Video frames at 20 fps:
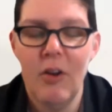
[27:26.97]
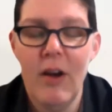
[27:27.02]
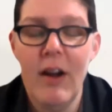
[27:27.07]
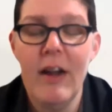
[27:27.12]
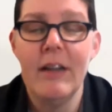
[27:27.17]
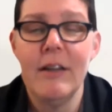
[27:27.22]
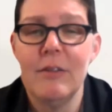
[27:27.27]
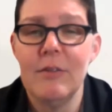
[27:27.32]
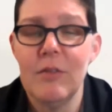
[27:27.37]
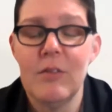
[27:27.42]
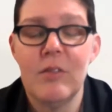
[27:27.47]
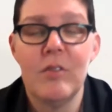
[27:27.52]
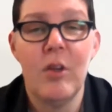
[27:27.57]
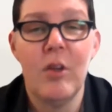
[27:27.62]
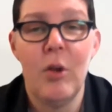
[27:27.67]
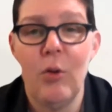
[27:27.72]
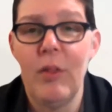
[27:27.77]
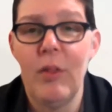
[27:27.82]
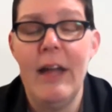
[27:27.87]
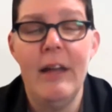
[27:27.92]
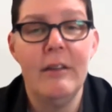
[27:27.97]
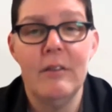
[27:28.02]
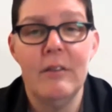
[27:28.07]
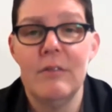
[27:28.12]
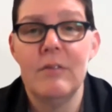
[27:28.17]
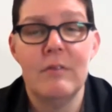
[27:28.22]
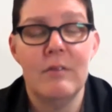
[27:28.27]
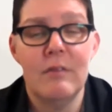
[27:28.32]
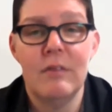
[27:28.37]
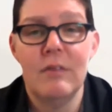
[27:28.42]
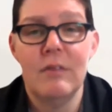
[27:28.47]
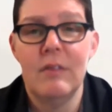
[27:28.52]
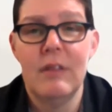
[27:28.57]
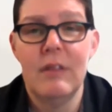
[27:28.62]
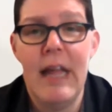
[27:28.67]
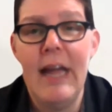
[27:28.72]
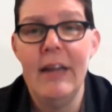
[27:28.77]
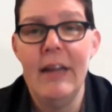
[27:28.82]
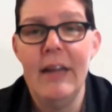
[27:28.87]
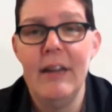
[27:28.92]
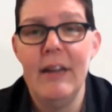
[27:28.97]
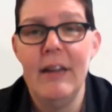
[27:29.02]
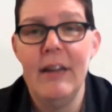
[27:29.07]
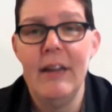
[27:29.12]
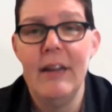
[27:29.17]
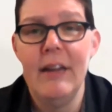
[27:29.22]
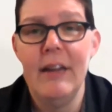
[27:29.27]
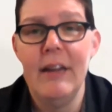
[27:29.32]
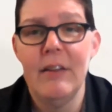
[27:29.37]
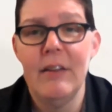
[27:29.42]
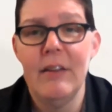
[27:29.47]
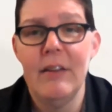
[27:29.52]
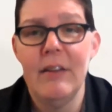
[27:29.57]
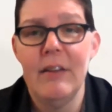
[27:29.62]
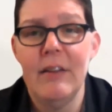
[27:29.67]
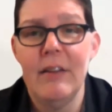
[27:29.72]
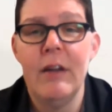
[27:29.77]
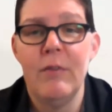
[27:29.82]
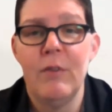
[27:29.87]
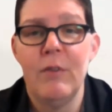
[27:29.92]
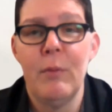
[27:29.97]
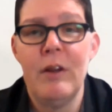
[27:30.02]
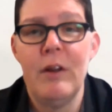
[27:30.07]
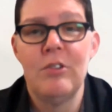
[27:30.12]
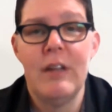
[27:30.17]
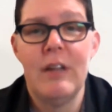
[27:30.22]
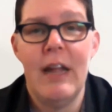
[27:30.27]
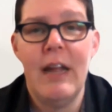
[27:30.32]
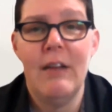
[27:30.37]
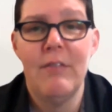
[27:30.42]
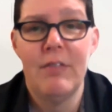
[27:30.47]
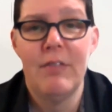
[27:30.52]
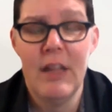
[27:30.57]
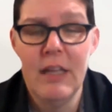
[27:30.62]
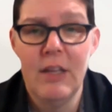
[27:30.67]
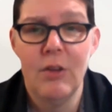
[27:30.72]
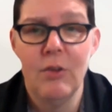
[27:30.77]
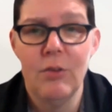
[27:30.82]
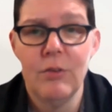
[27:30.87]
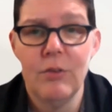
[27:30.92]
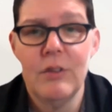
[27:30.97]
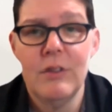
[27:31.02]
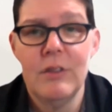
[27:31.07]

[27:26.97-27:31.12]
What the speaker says: All right. So that is great information to have. Thank you.